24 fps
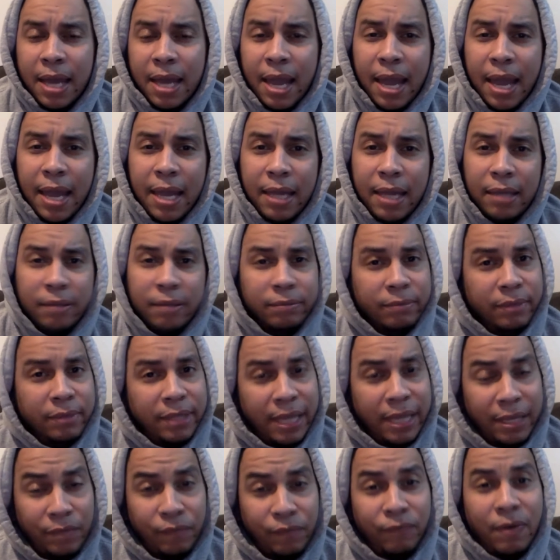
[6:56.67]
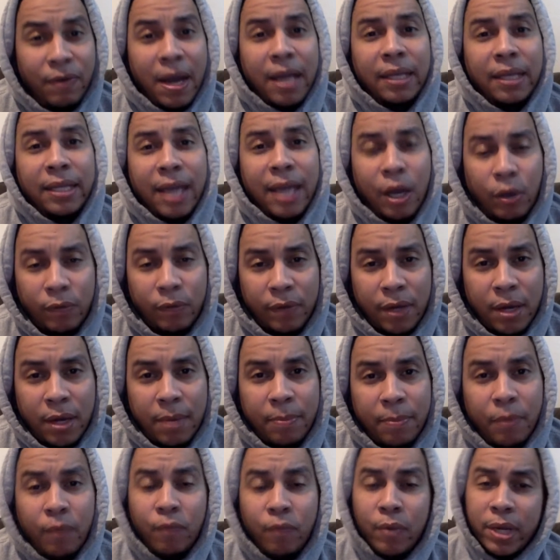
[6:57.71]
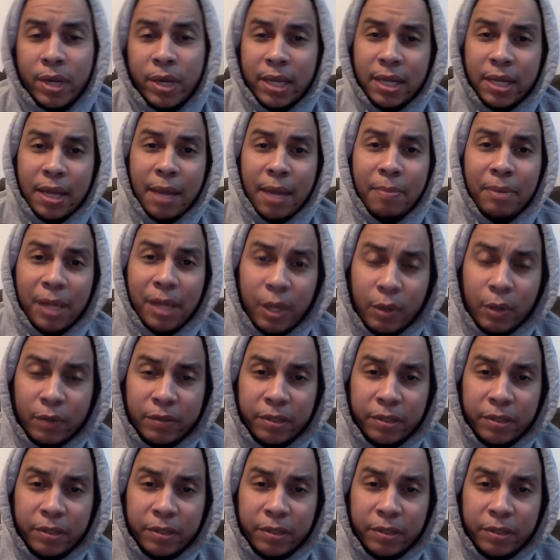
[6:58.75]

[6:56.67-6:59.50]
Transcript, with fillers: And they finally got over the hump of winning a playoff